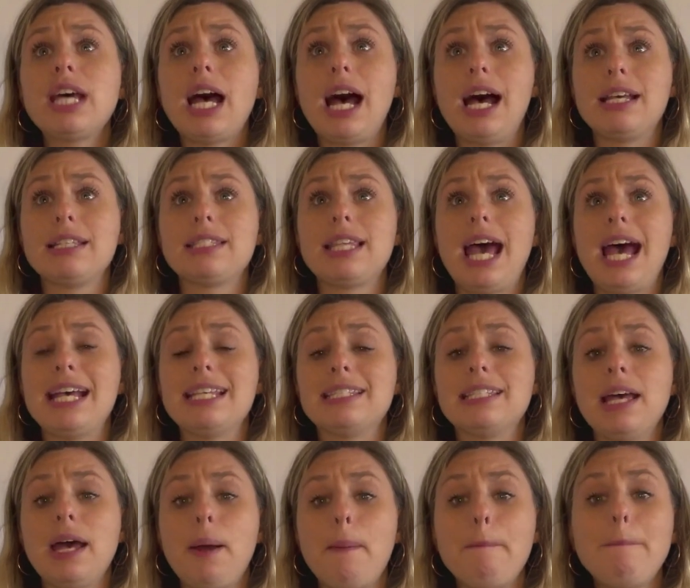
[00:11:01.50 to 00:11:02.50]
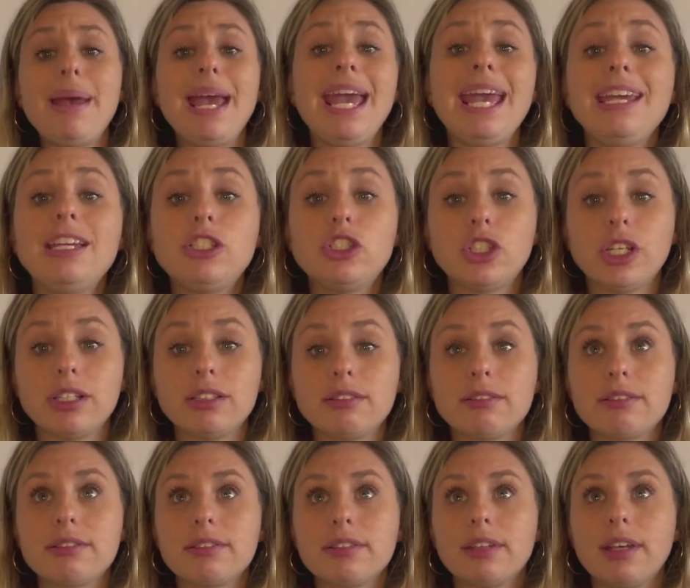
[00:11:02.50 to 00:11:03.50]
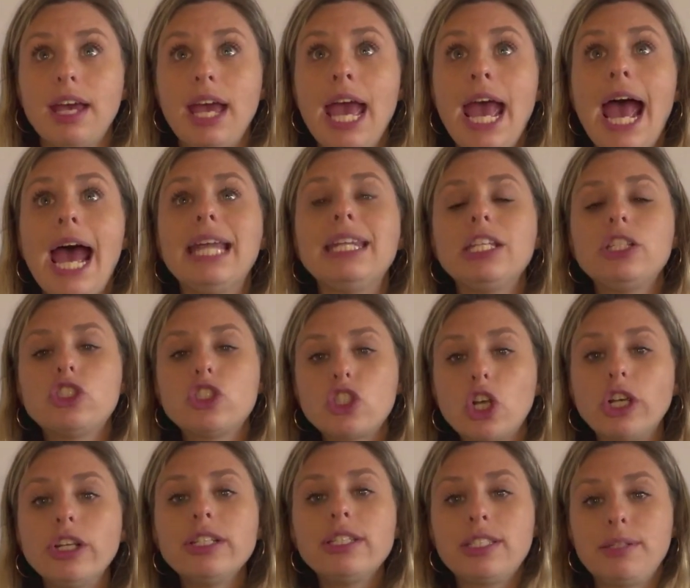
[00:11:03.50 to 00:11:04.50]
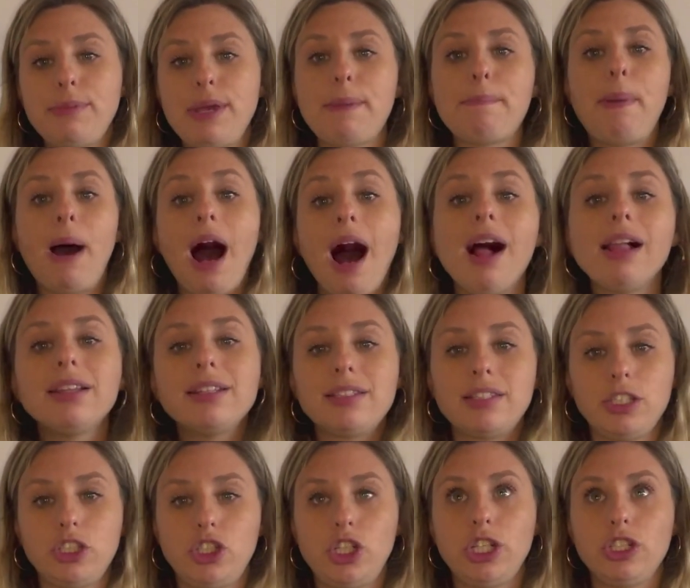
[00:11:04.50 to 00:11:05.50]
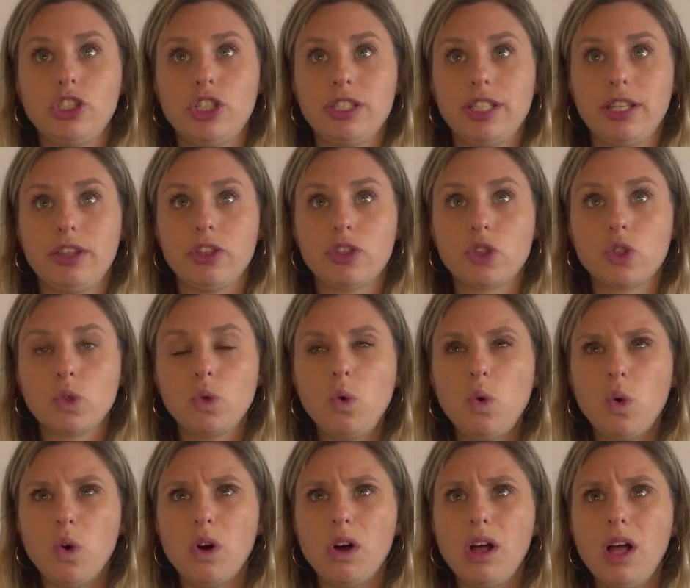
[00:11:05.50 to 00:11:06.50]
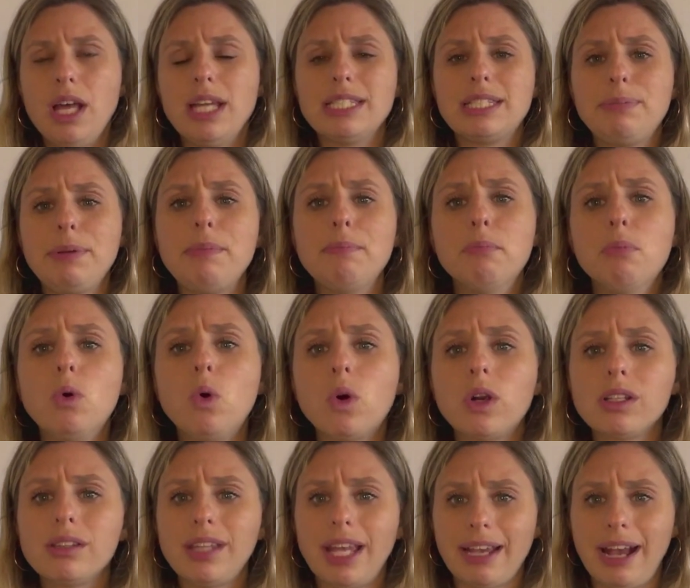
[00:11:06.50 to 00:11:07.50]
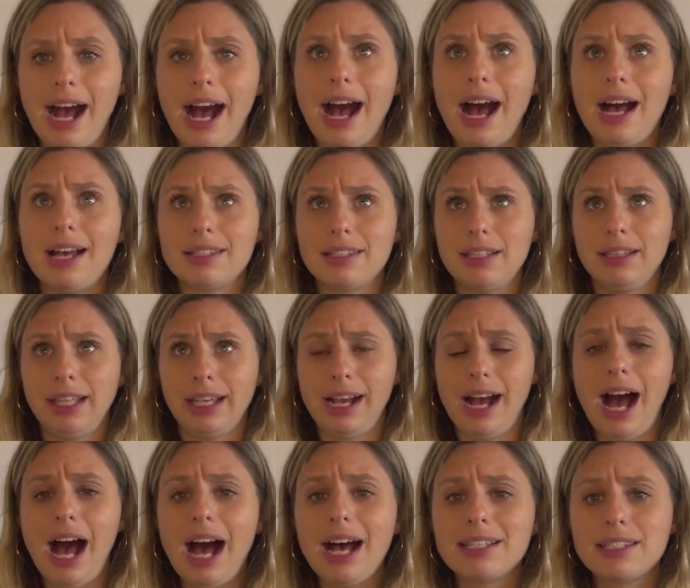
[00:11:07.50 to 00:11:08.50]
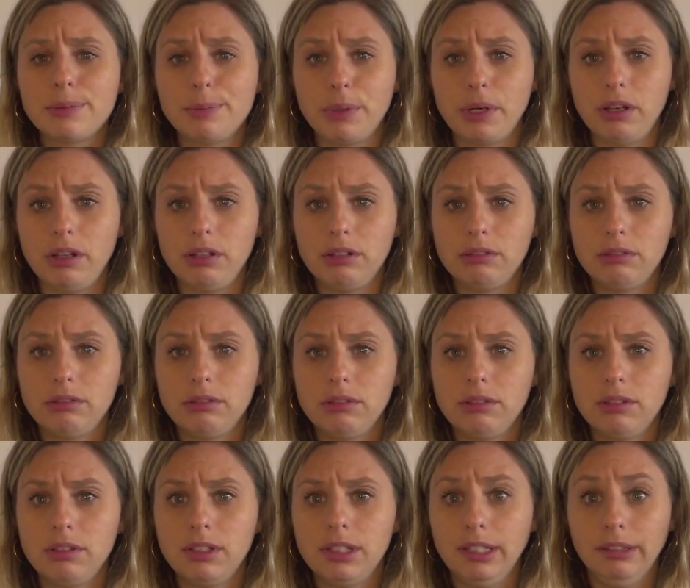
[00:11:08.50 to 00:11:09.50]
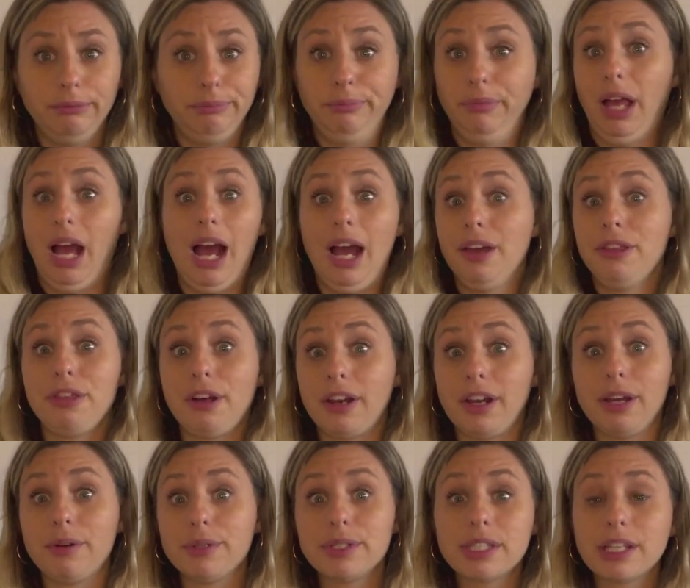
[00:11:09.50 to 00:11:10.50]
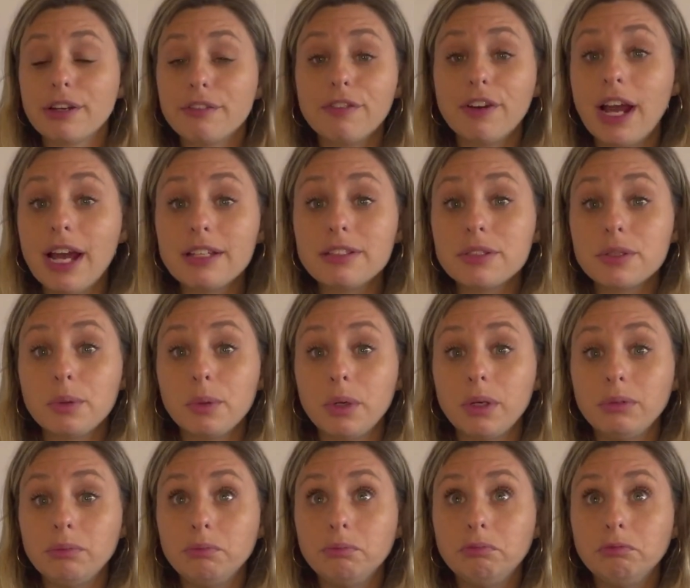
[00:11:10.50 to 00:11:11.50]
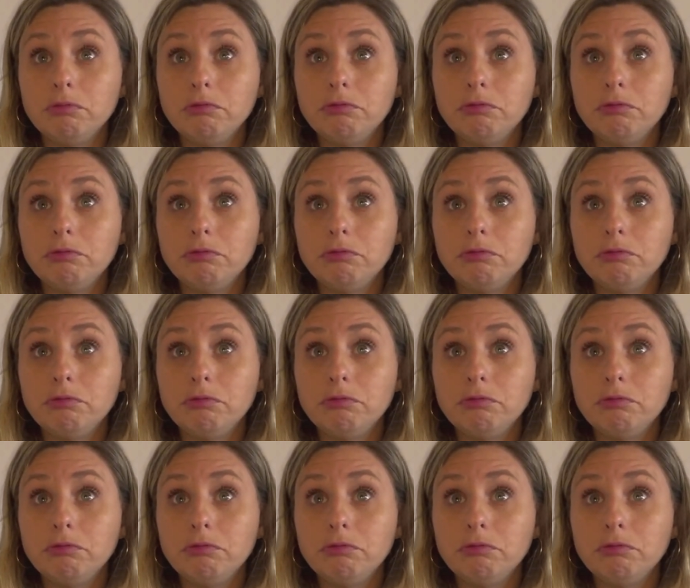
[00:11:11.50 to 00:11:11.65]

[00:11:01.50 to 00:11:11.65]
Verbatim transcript: to us as patients and they started to make policy changes at the school to be more like, like a hospital. I thought I was there for high school.